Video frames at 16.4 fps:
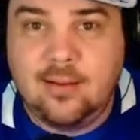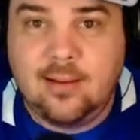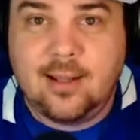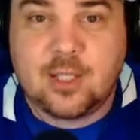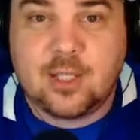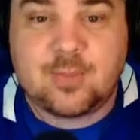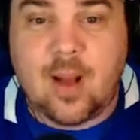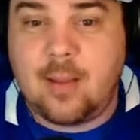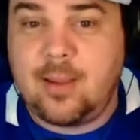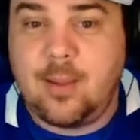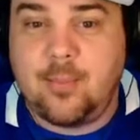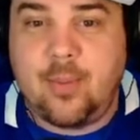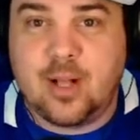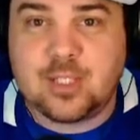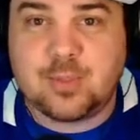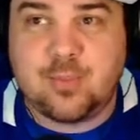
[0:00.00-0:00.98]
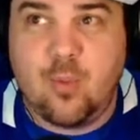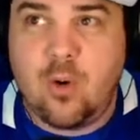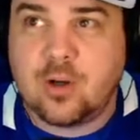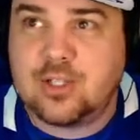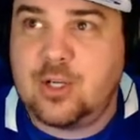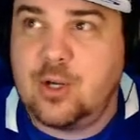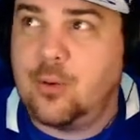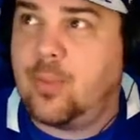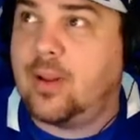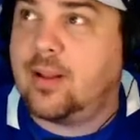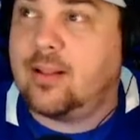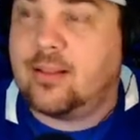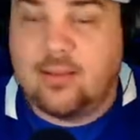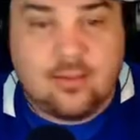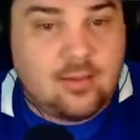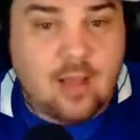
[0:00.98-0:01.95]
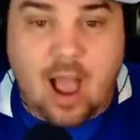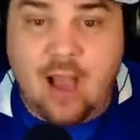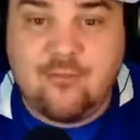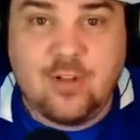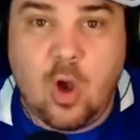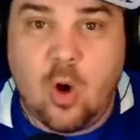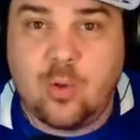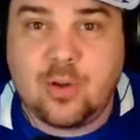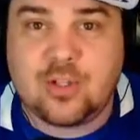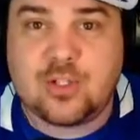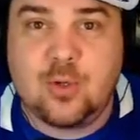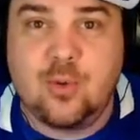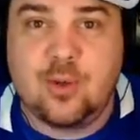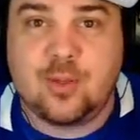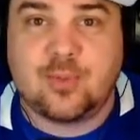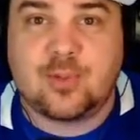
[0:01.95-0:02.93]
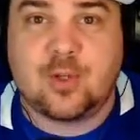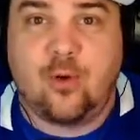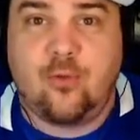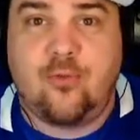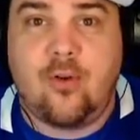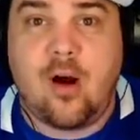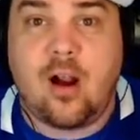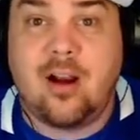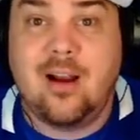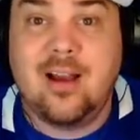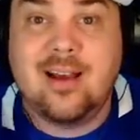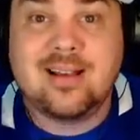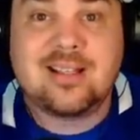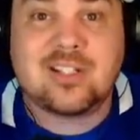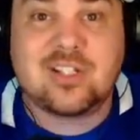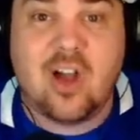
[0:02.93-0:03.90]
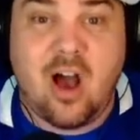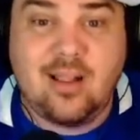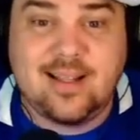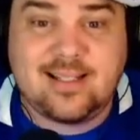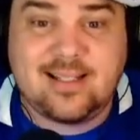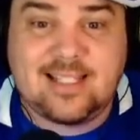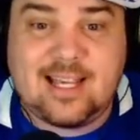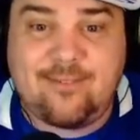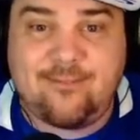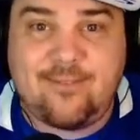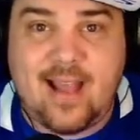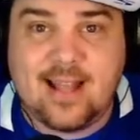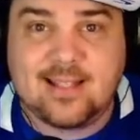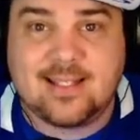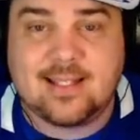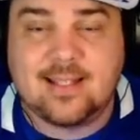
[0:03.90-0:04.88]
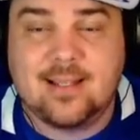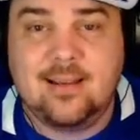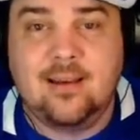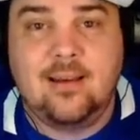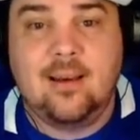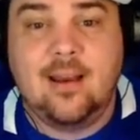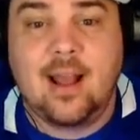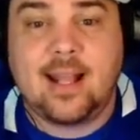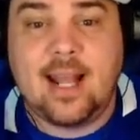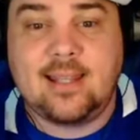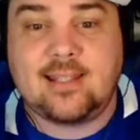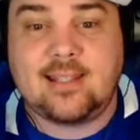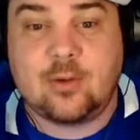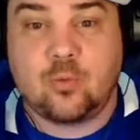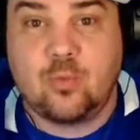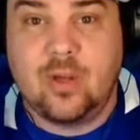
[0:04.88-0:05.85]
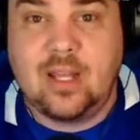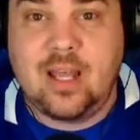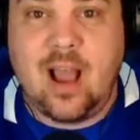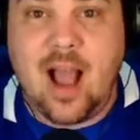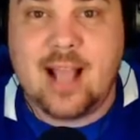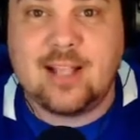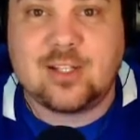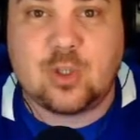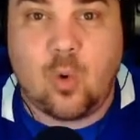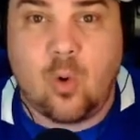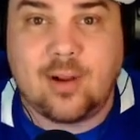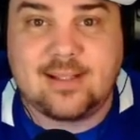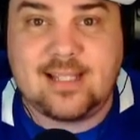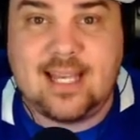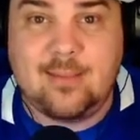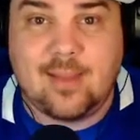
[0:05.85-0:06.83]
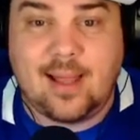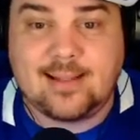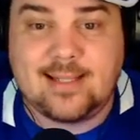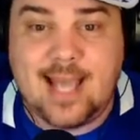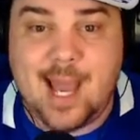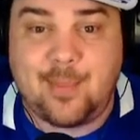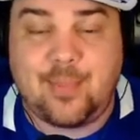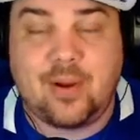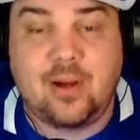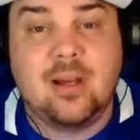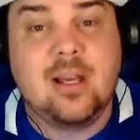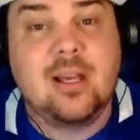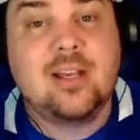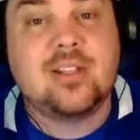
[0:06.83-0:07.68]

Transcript: There's probably a bunch more, too, but I've noticed two of them so far. Solid defense against a really high-scoring team like Tampa.